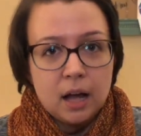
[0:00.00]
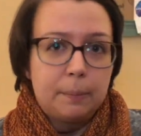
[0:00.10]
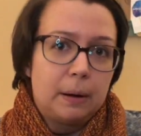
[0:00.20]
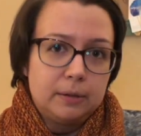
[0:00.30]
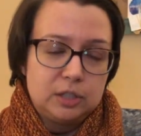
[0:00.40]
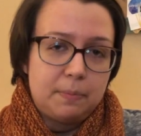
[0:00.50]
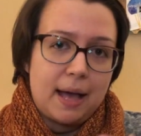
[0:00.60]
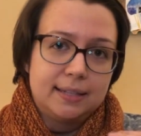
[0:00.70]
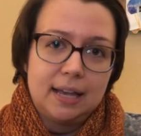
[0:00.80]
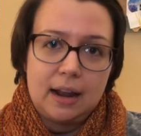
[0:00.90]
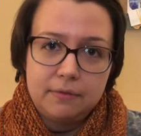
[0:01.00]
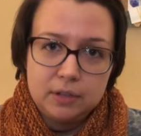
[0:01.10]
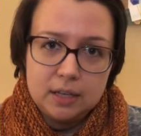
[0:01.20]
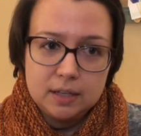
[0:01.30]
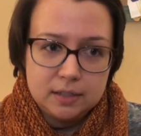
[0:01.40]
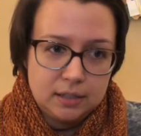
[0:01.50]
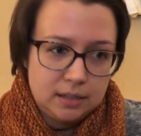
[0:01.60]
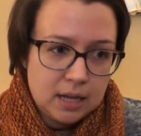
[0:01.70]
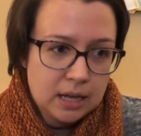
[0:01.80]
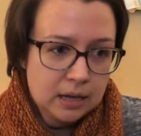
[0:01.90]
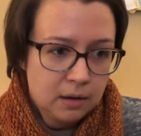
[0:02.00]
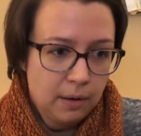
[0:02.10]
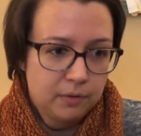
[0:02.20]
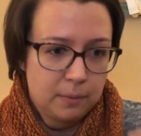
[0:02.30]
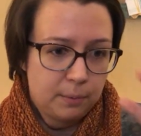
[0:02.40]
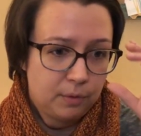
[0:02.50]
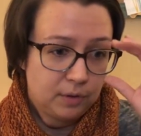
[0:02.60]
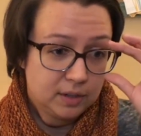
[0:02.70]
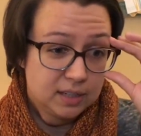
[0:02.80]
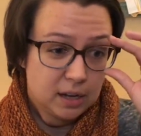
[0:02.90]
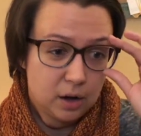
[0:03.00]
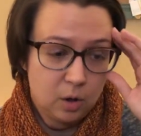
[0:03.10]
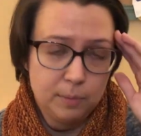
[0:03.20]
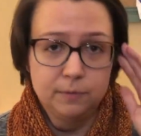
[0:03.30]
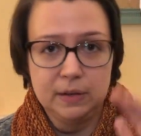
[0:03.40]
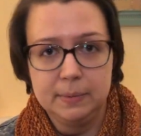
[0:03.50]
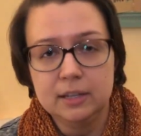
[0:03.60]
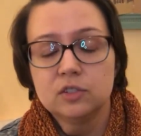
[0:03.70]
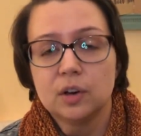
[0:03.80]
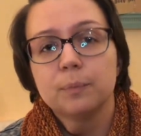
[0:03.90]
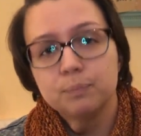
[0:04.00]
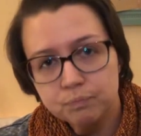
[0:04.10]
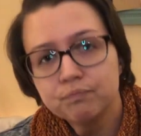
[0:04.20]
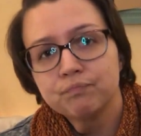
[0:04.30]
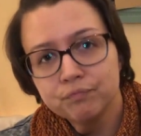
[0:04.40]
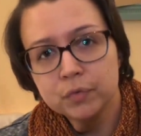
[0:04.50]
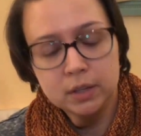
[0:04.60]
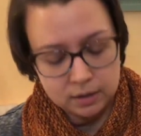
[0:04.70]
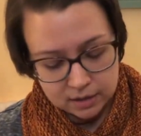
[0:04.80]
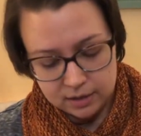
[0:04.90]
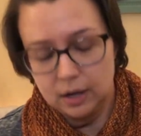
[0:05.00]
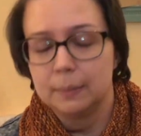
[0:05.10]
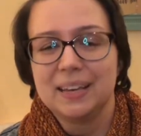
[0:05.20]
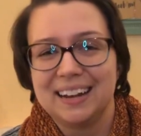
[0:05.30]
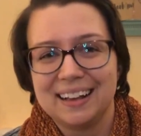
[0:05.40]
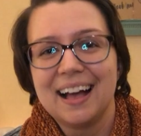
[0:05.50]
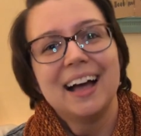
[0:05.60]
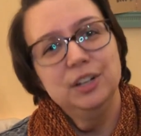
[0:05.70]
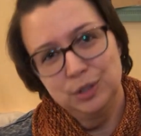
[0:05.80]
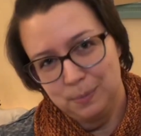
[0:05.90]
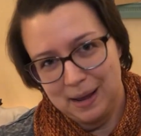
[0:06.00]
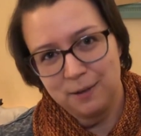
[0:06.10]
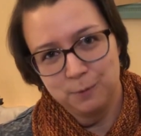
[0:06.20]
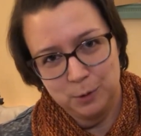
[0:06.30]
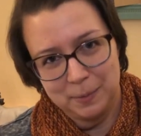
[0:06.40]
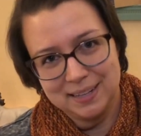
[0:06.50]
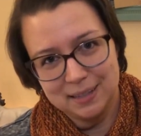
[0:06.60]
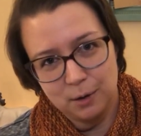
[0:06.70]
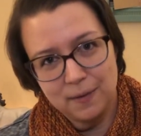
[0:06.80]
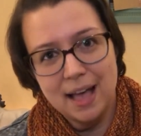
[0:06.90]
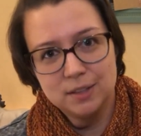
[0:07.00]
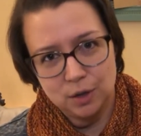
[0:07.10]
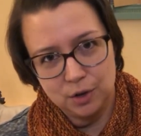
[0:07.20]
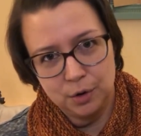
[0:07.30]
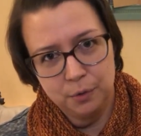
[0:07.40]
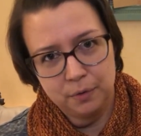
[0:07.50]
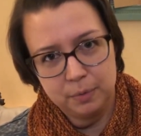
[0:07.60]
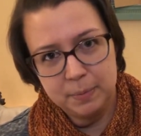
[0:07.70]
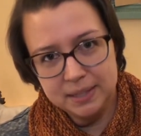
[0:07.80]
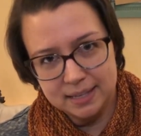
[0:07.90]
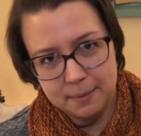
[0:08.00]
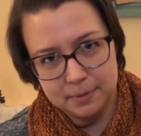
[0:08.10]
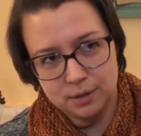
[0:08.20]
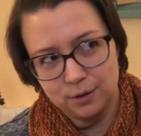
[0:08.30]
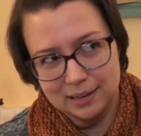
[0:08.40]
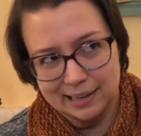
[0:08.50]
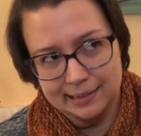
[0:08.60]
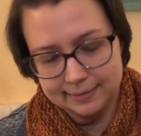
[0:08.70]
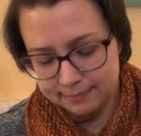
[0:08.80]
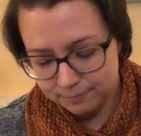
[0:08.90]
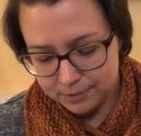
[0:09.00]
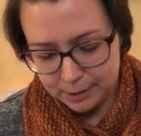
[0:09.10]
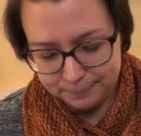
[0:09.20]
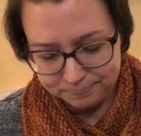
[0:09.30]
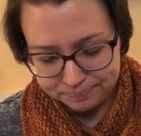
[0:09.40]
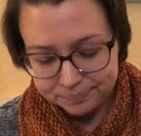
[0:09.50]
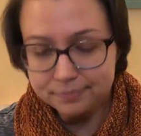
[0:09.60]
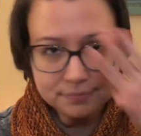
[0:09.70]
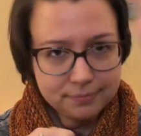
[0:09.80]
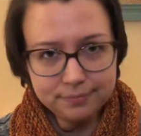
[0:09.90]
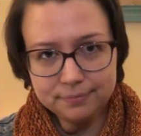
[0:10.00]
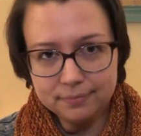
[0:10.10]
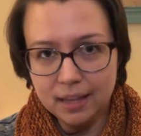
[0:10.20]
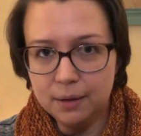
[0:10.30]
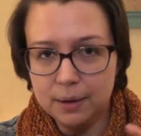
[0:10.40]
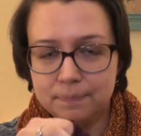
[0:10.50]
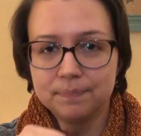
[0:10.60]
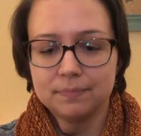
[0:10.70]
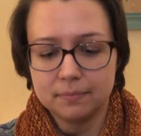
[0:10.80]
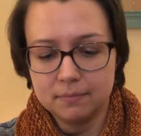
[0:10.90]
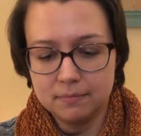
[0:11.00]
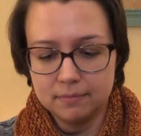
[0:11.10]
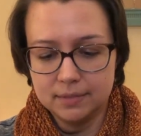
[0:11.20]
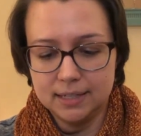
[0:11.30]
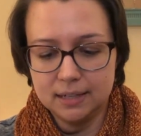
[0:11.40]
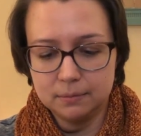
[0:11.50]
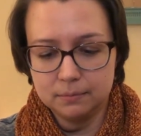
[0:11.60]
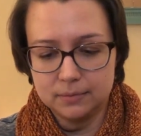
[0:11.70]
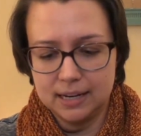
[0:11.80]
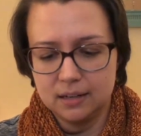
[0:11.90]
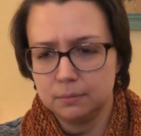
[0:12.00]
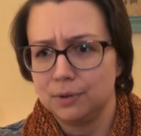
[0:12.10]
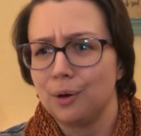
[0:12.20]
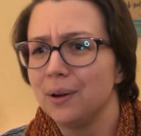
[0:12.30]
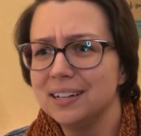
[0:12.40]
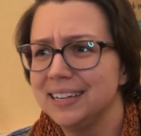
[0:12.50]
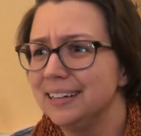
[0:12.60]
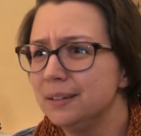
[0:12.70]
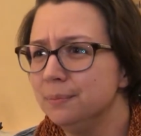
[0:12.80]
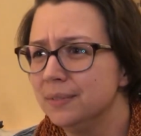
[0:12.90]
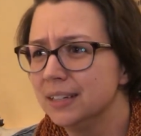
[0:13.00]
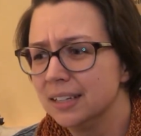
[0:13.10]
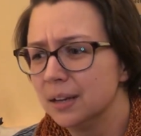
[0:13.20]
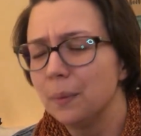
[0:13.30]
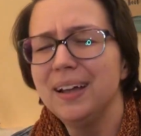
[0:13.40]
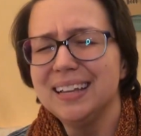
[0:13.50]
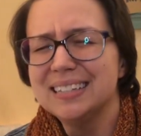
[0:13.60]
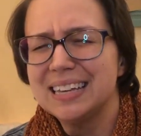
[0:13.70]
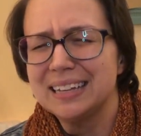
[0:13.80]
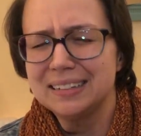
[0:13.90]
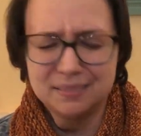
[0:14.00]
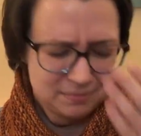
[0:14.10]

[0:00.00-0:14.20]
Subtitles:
I'll probably just pass out after this and wait for my boyfriend to get home and feed me. So no, I'm kidding. I do make food myself, as y'all know from the pizza episode. So anyway, tandem, no, not tandem. What is it?